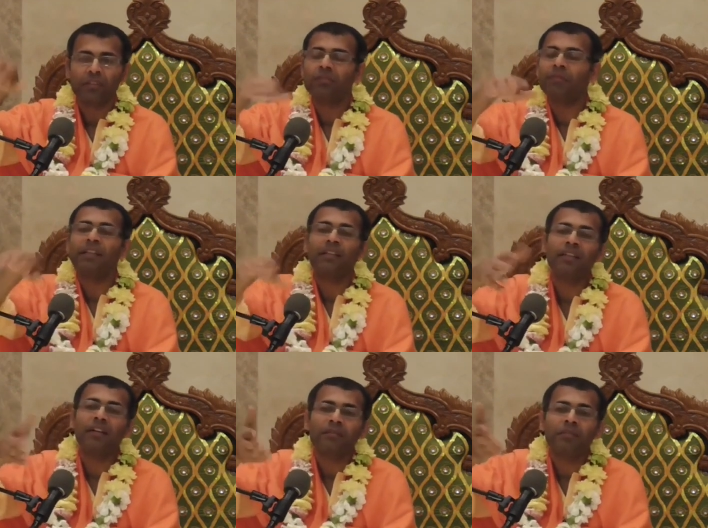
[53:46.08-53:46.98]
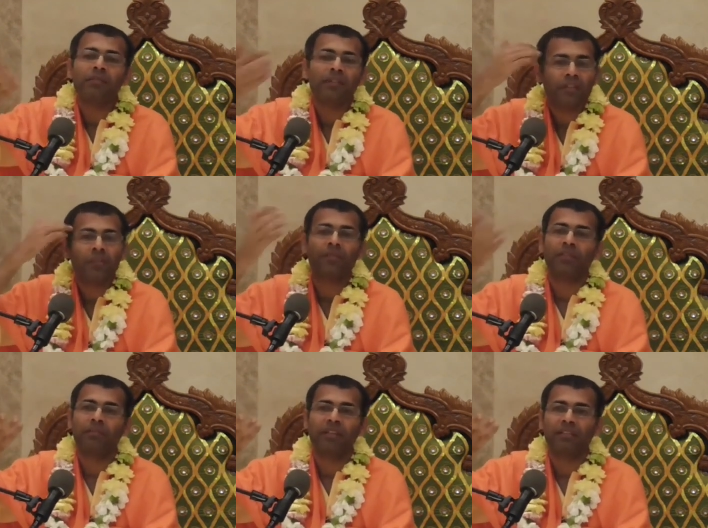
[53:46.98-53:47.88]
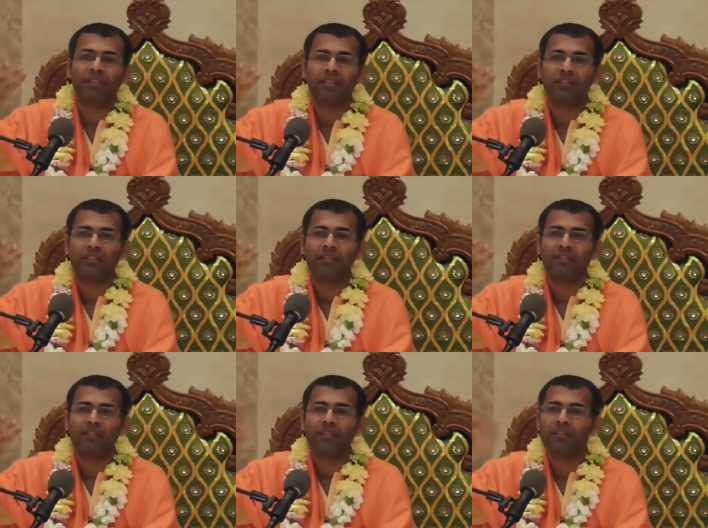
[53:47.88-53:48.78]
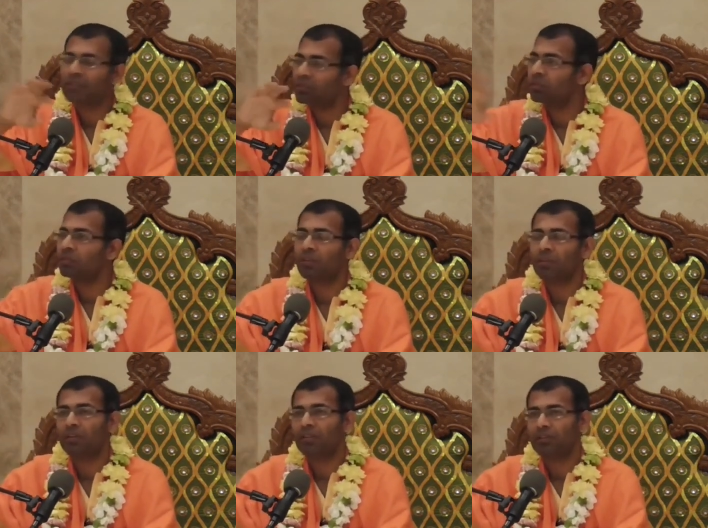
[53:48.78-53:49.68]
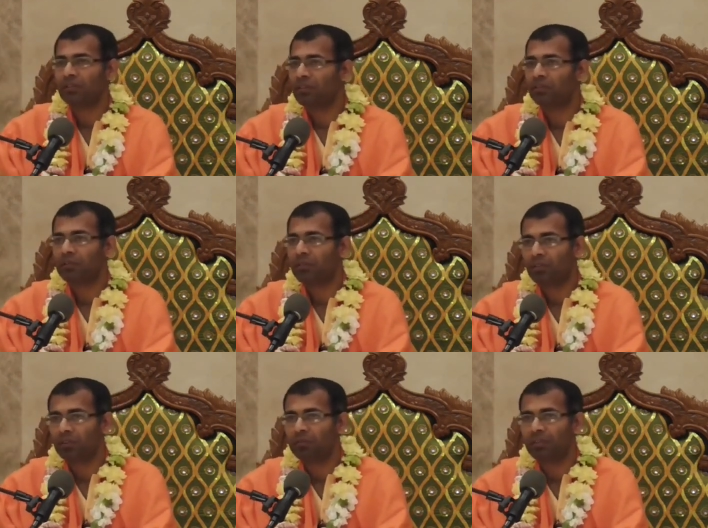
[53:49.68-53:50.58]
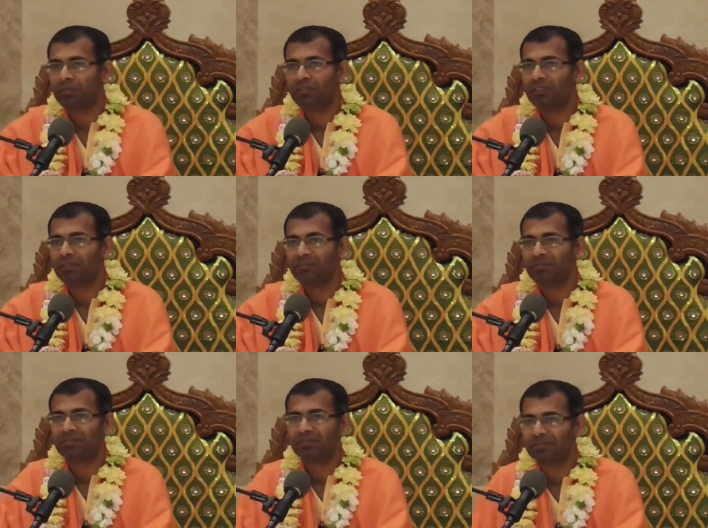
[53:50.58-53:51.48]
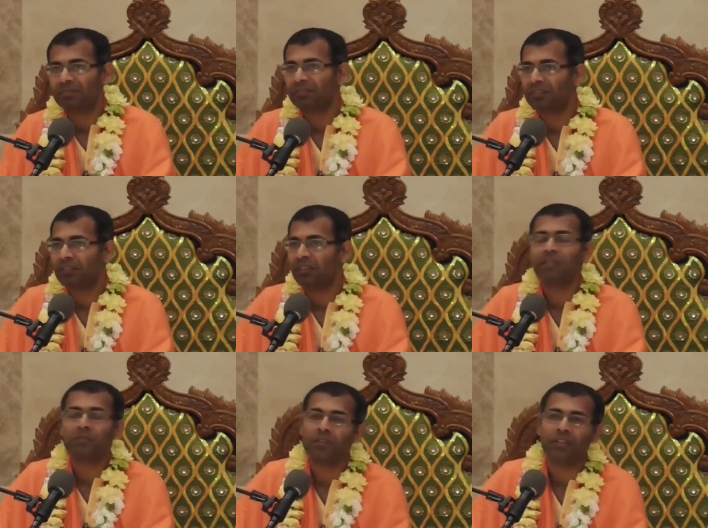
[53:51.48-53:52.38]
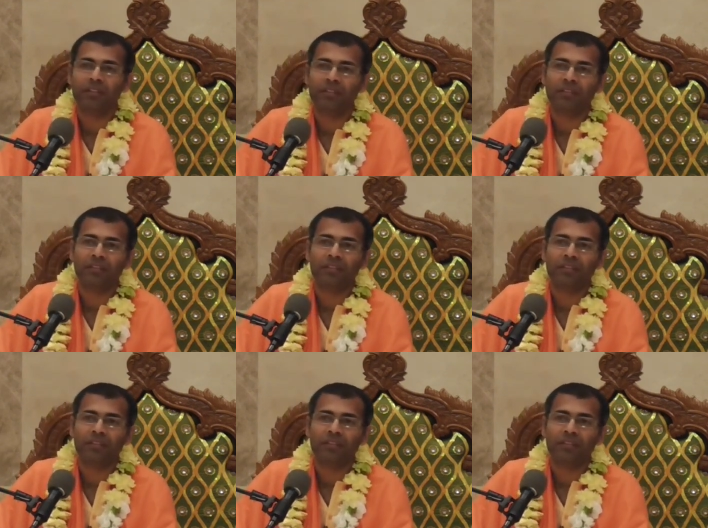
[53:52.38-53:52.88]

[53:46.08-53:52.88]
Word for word: So for mentally retarded people, they don't have capacity. So no laws of karma will not work for them. Doesn't work.